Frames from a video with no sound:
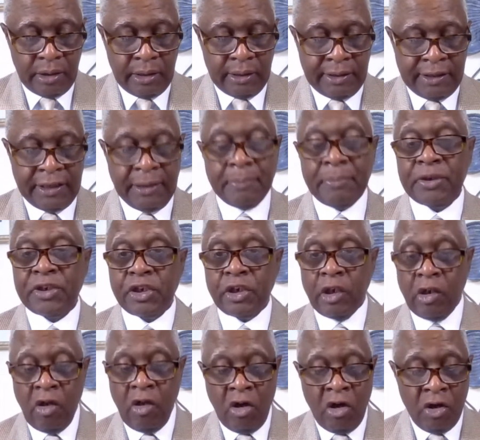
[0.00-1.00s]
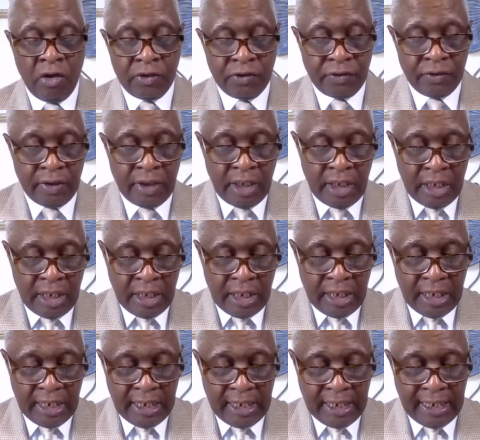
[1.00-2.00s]
temperature logs,
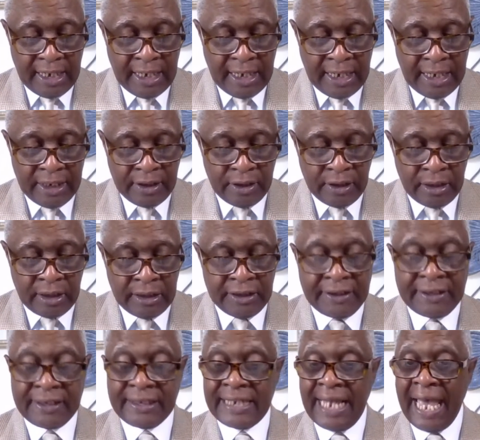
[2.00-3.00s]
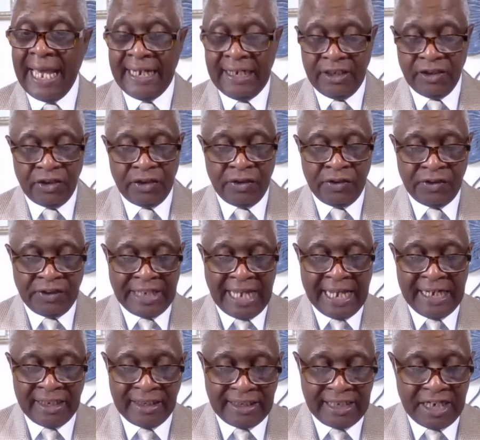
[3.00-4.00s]
and signage,
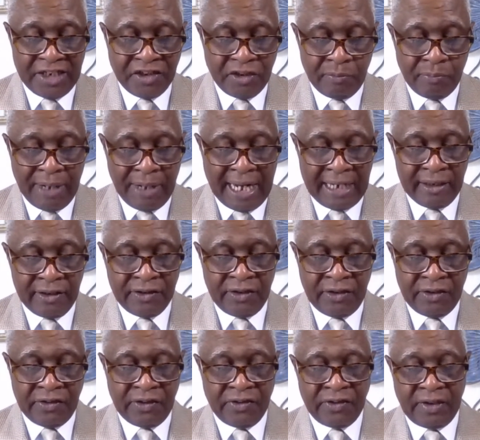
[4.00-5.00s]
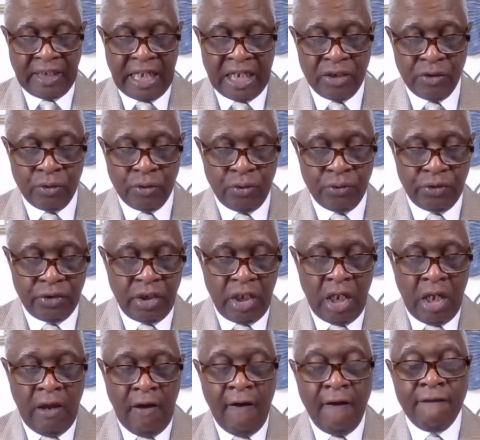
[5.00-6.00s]
sanitation practices and schedules,
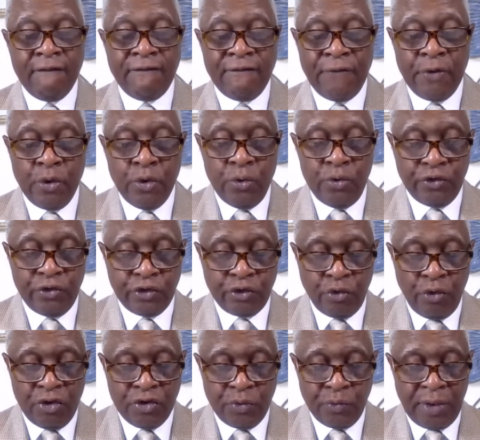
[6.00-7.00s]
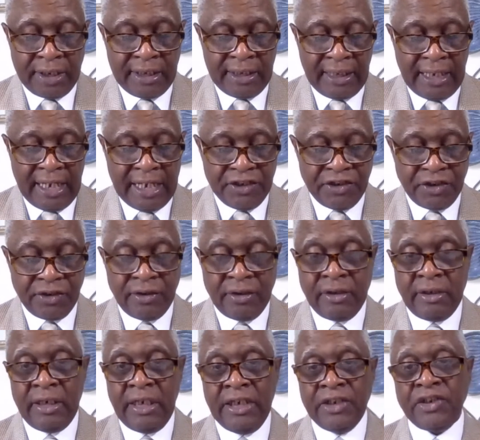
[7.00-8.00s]
food storage
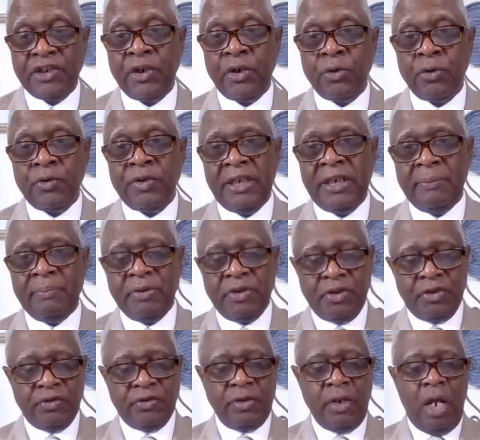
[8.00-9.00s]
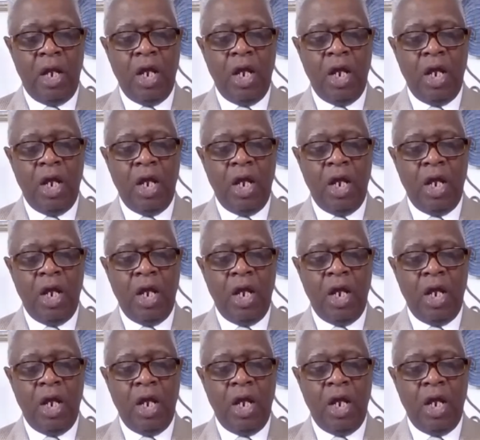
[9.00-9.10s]
regulation, internal temperatures.